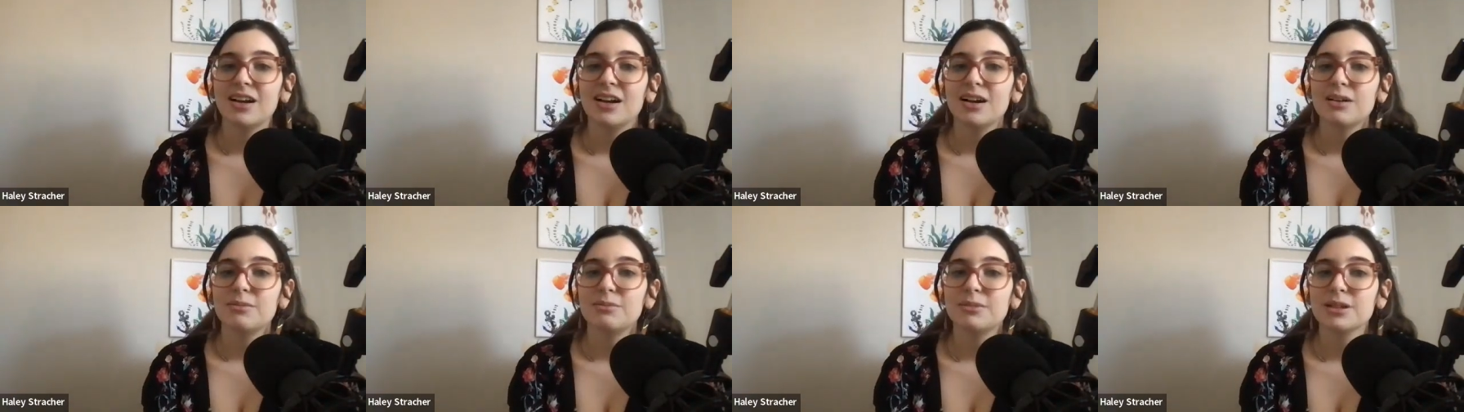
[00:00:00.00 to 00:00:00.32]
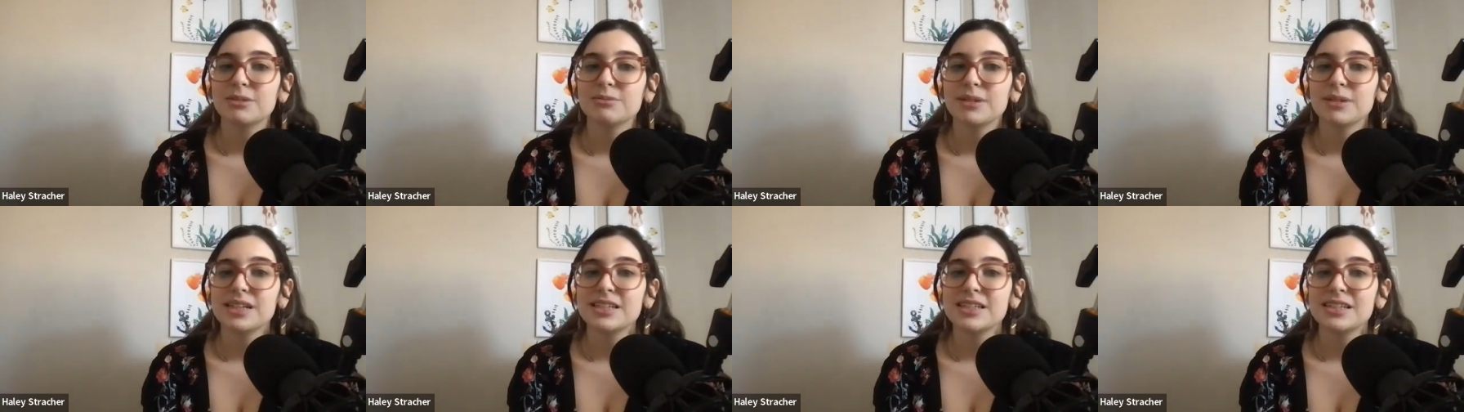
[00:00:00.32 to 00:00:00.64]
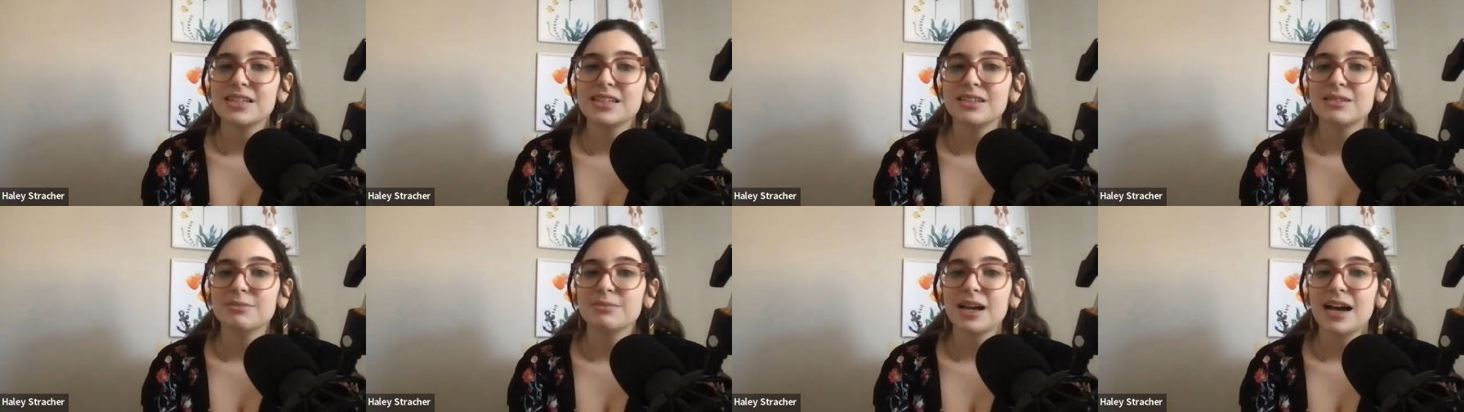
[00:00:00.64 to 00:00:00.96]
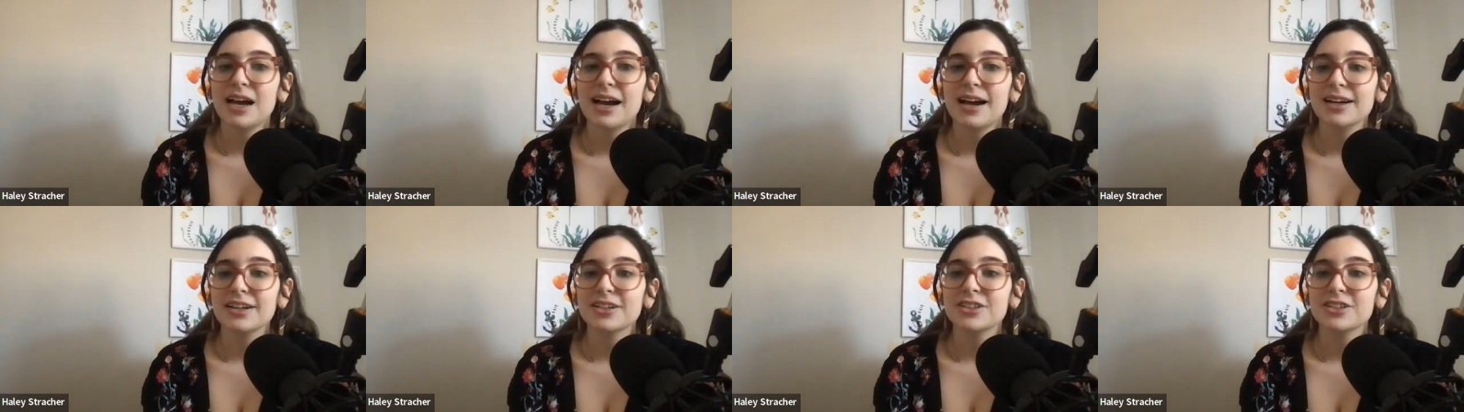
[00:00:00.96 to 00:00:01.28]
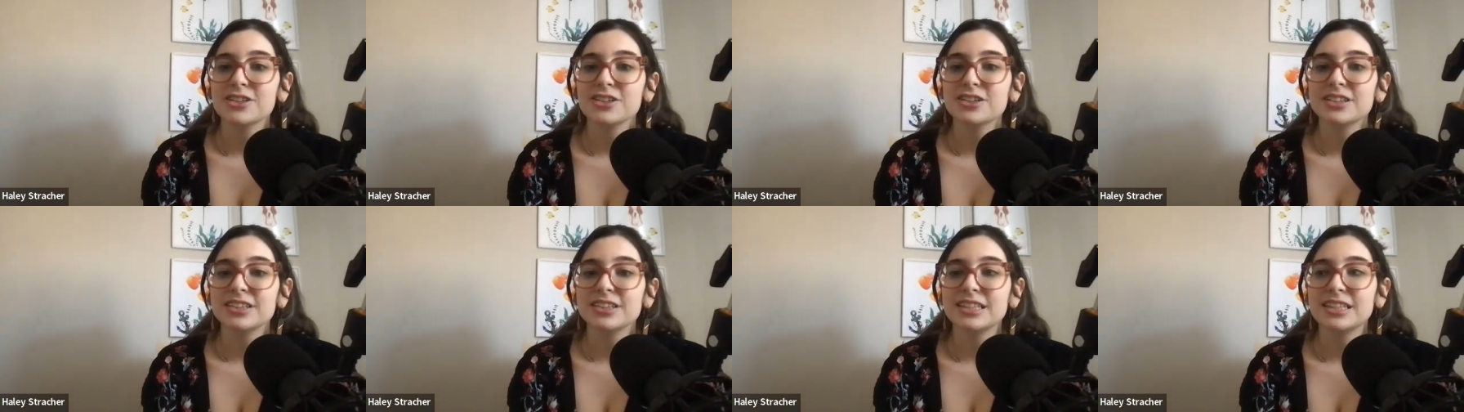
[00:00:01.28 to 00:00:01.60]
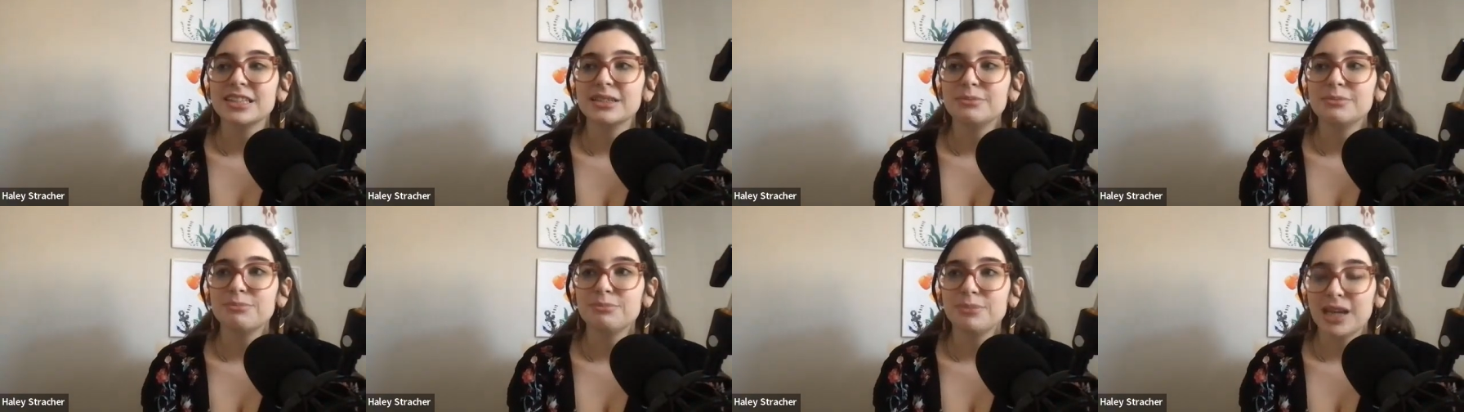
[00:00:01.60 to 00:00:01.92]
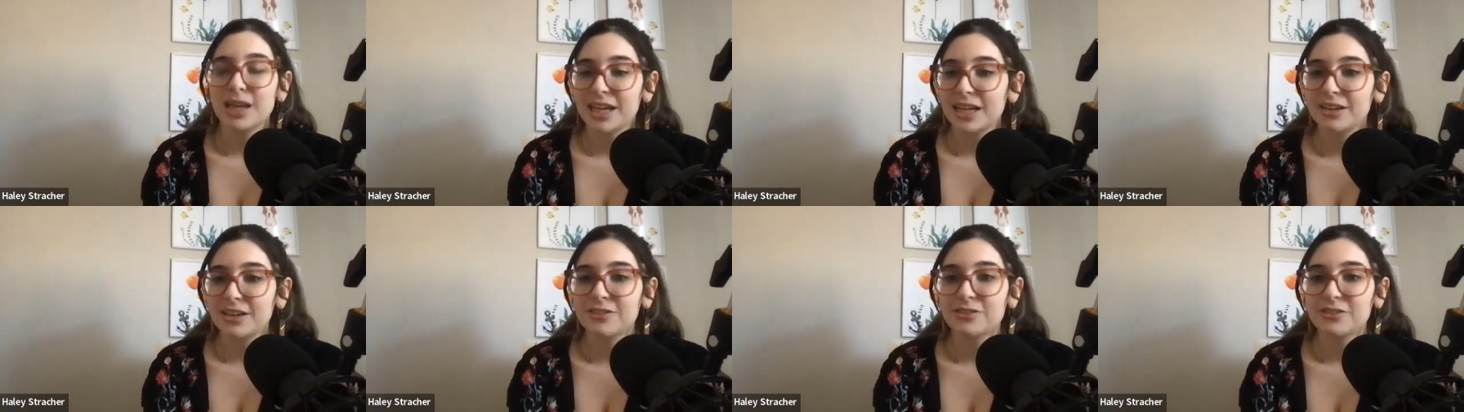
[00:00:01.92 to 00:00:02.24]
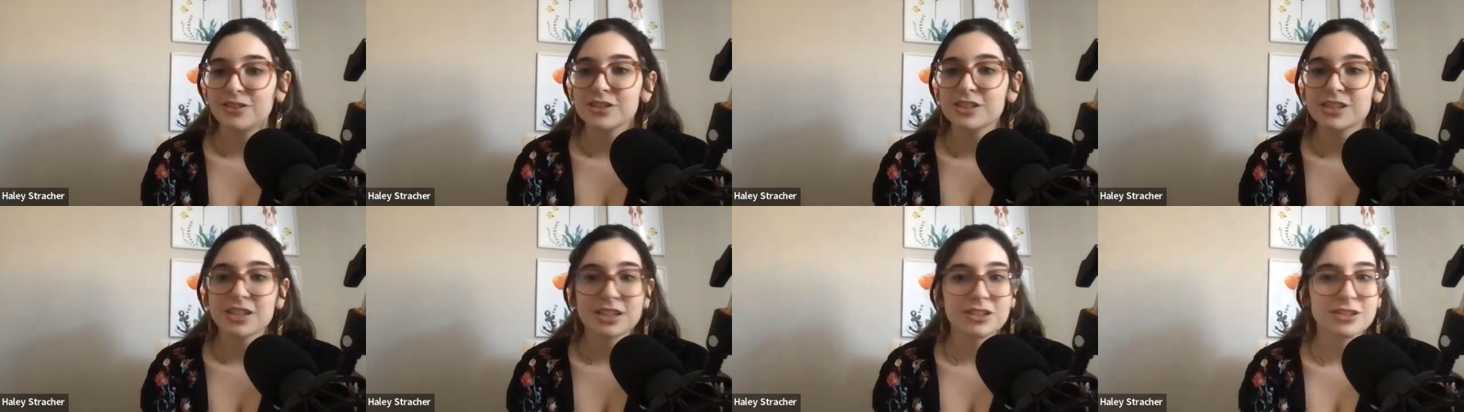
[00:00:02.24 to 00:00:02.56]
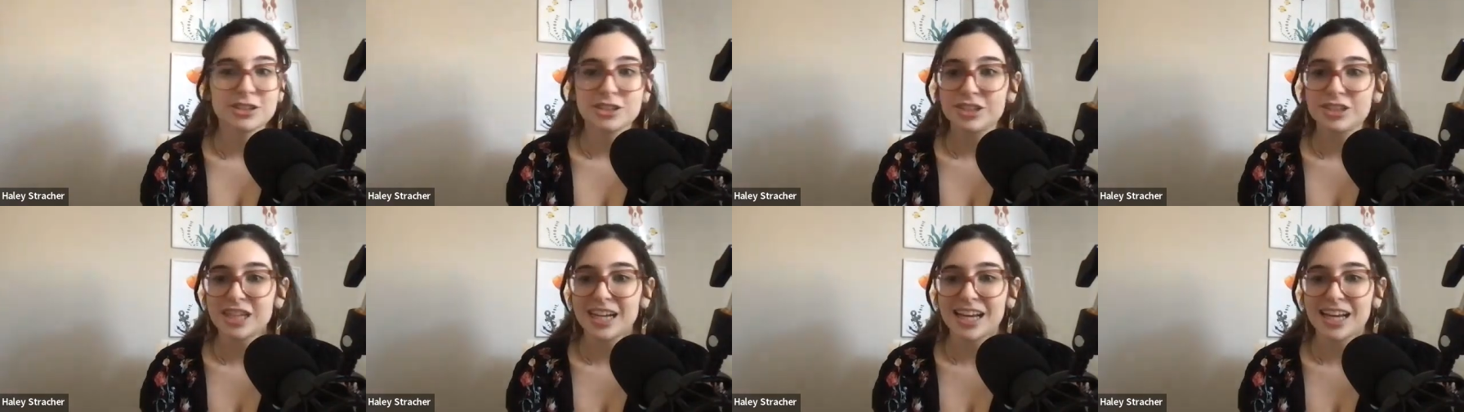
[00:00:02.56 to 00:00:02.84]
among my team actually made for such